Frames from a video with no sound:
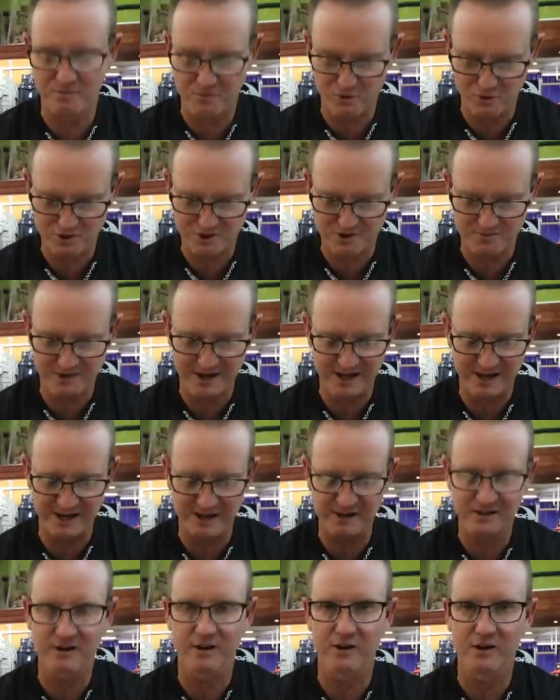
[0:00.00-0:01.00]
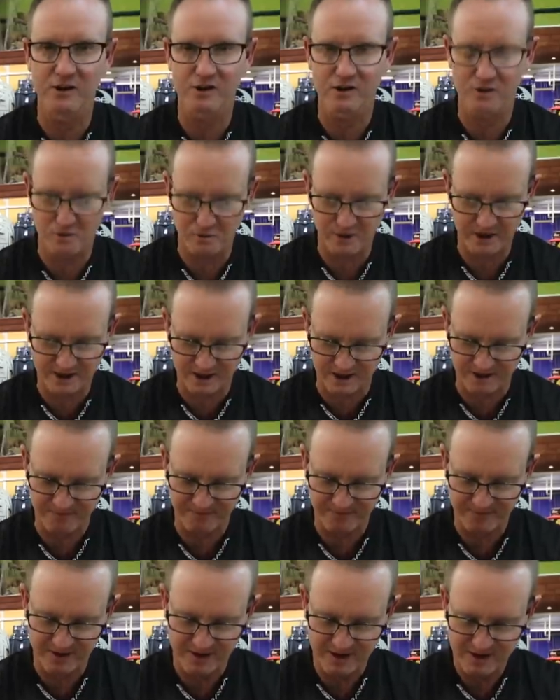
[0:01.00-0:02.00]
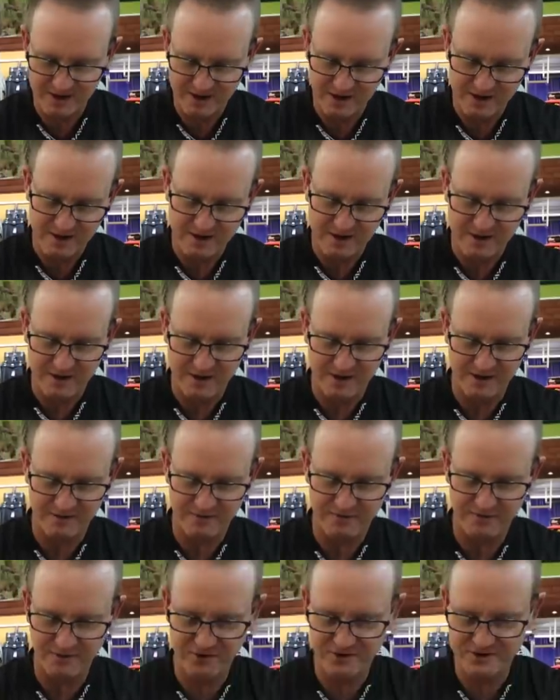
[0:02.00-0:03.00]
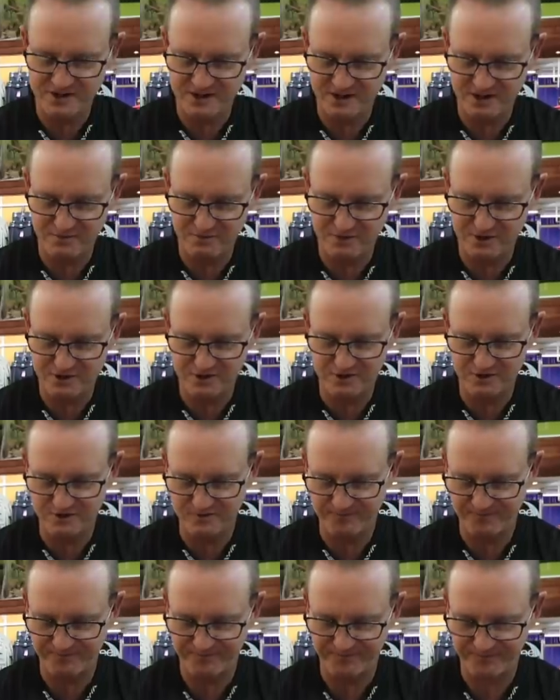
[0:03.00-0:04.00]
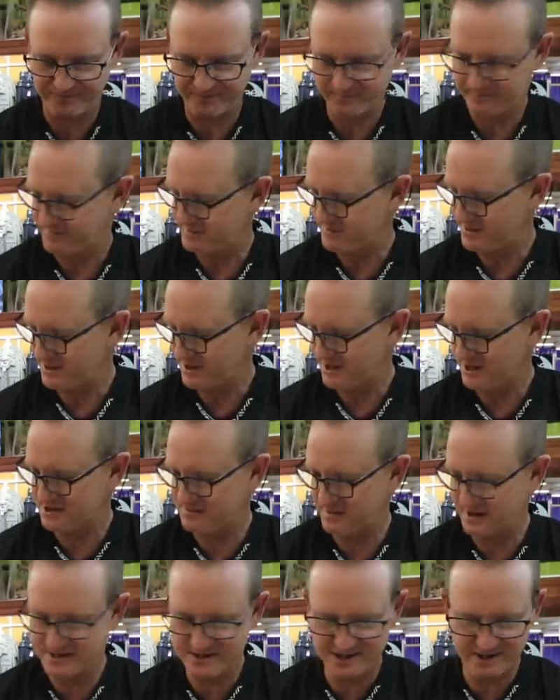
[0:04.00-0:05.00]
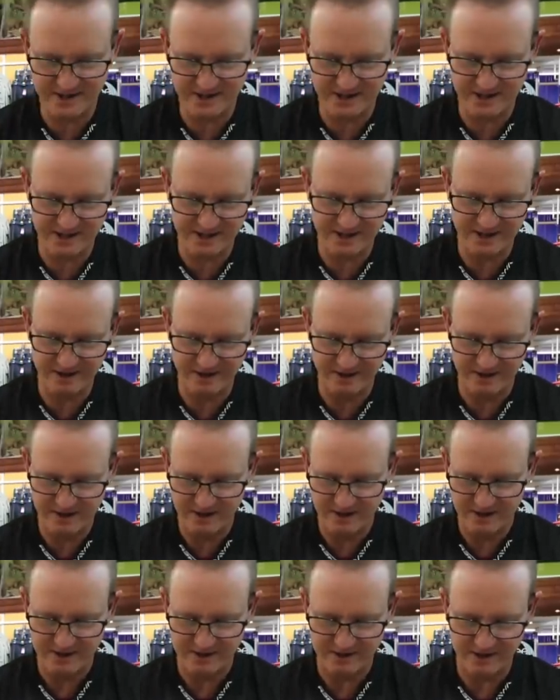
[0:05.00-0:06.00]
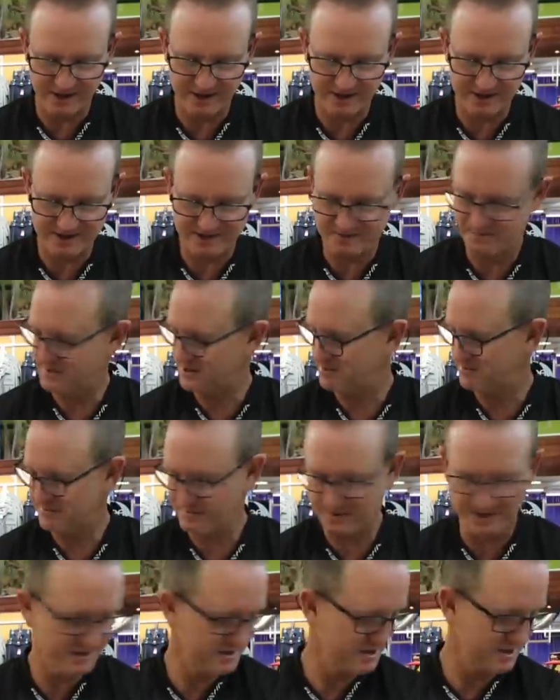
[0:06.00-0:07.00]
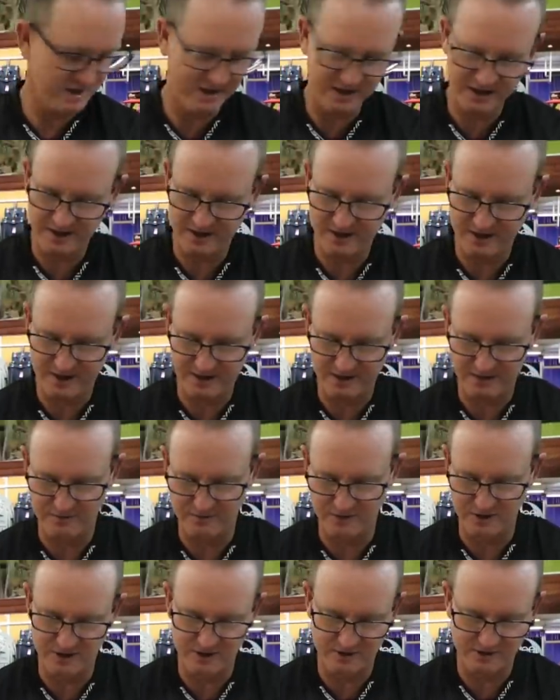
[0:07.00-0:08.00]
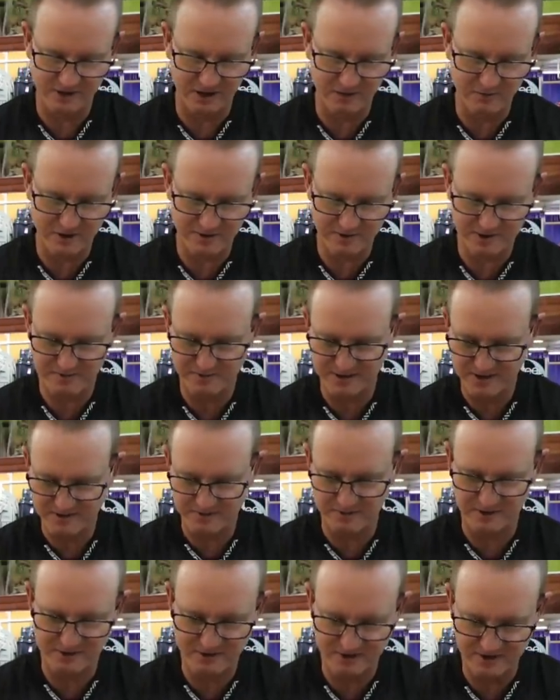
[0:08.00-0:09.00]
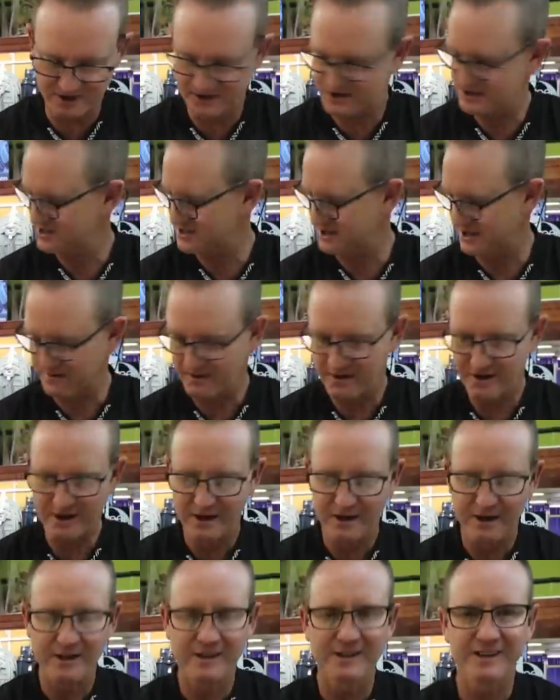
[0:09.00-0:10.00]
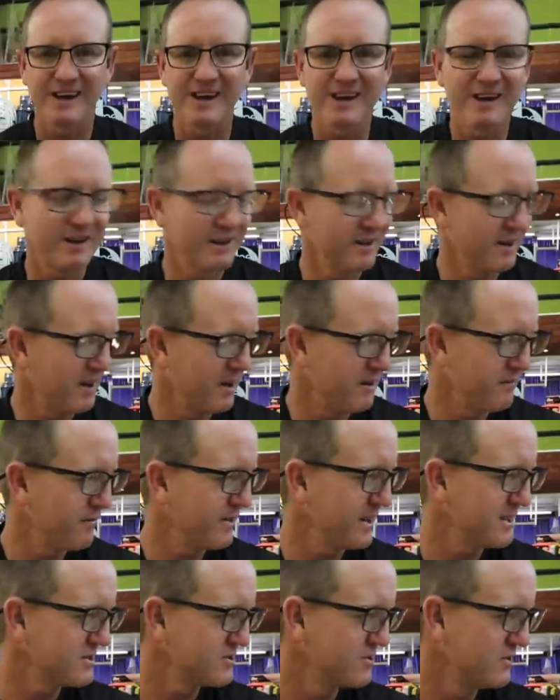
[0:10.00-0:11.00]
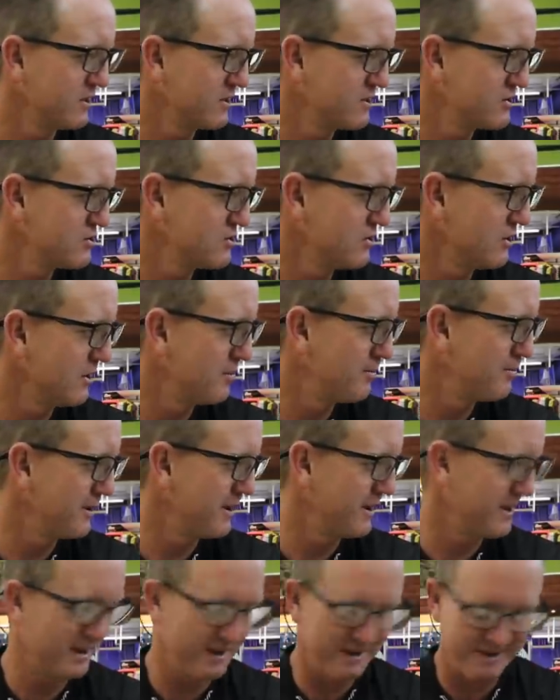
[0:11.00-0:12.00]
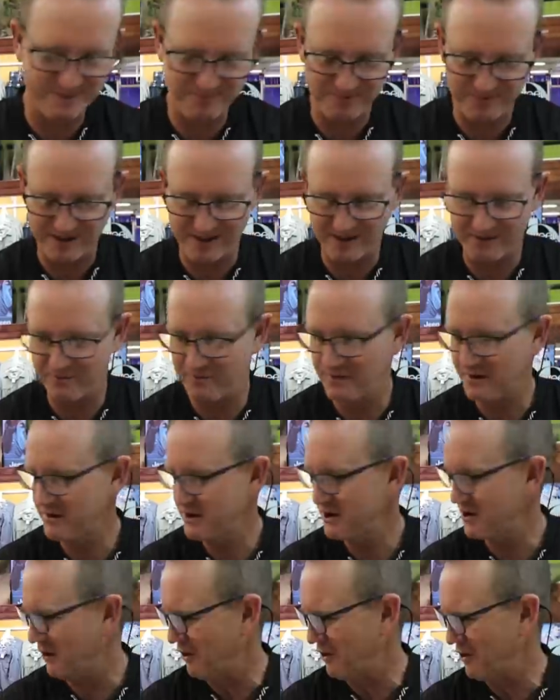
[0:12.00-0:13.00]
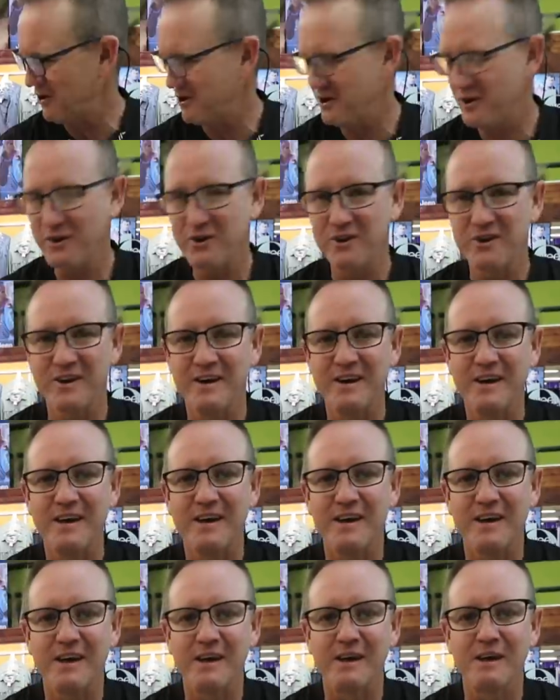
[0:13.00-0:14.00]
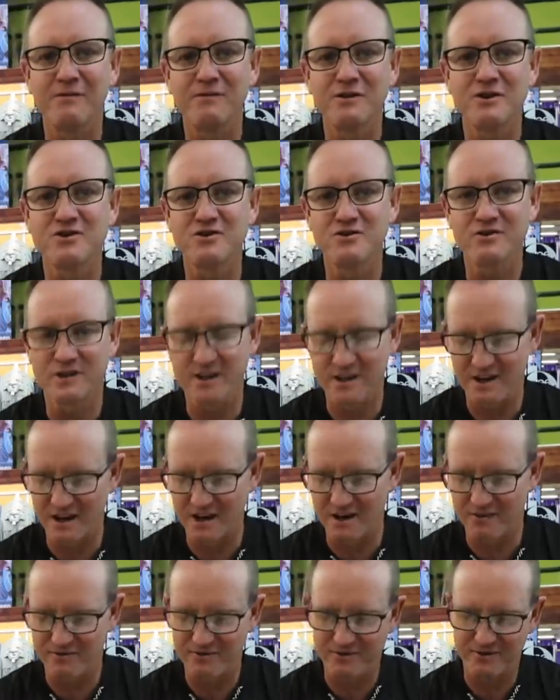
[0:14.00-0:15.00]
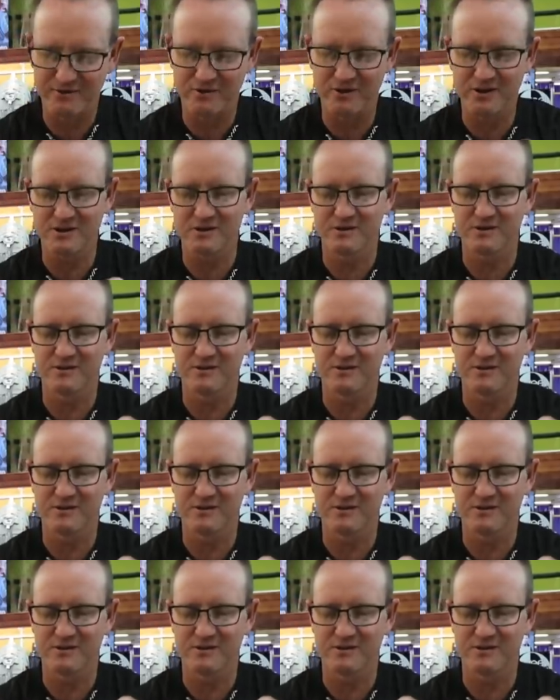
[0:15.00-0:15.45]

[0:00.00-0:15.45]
more smell out a lot quicker. And the first thing that we do is basically take this big pincer. Well, don't worry about the pincer, we'll do that just now. Take a knife that's not sharp, a very hard, heavy duty knife, not